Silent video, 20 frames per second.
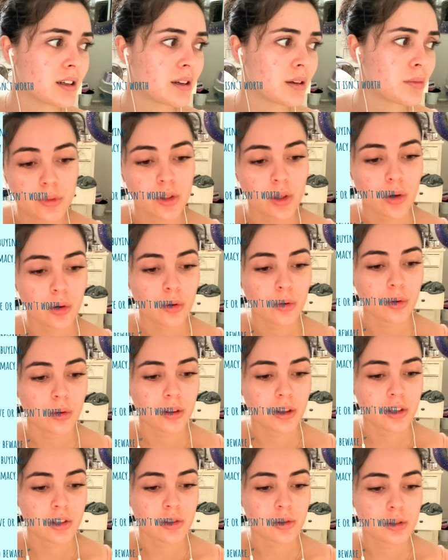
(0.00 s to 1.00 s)
So
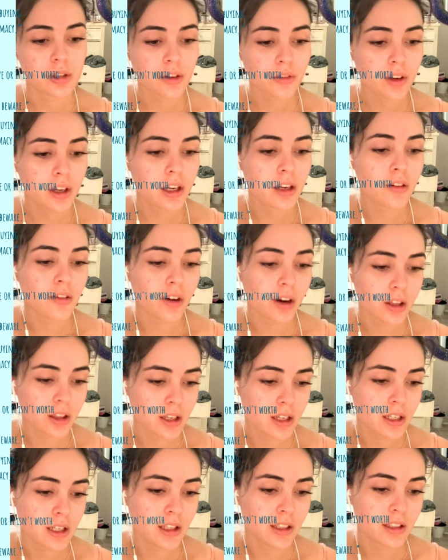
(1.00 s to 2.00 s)
the certificate of
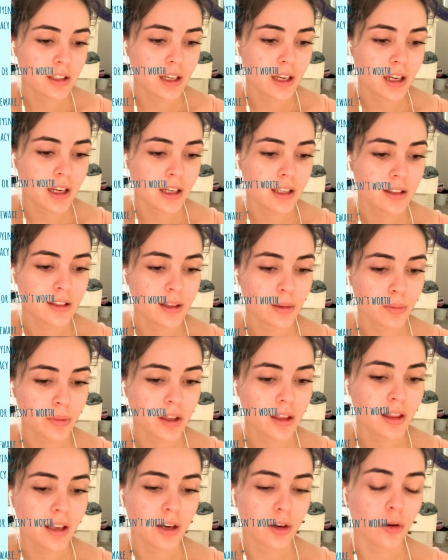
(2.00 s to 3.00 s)
authenticity is
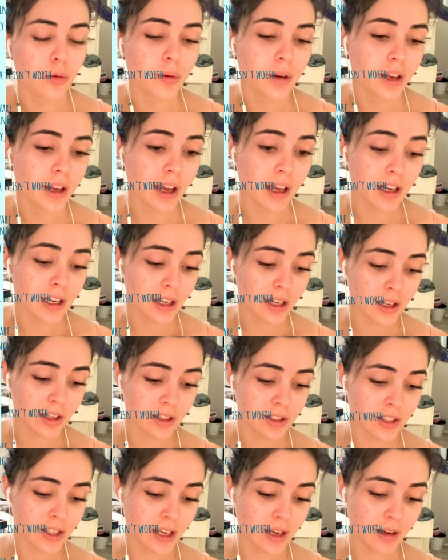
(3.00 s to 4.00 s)
something that nobody, and
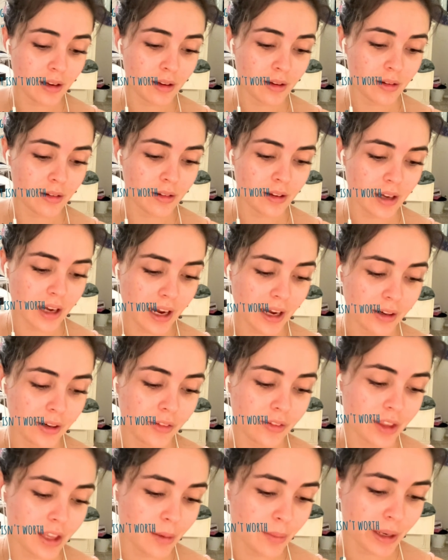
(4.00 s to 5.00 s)
see, I don't
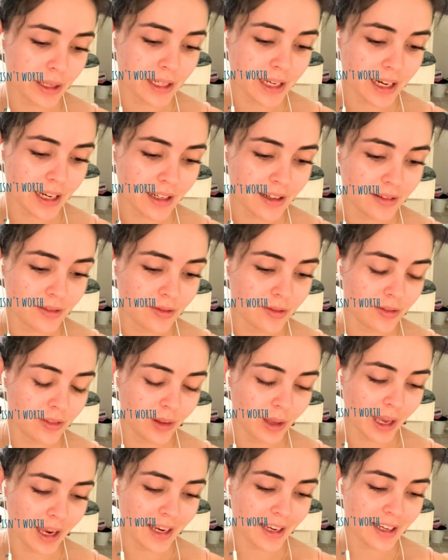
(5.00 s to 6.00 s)
even think my dad,
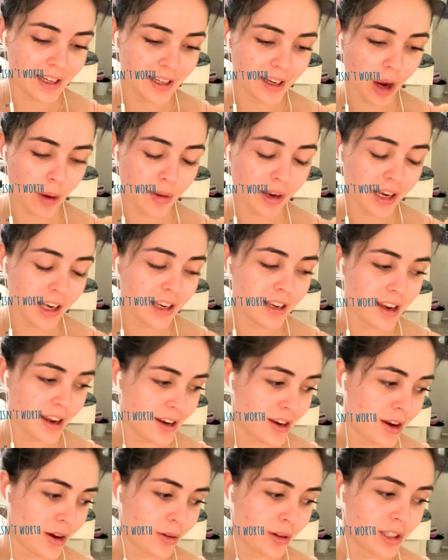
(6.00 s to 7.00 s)
like, I mean, he did know.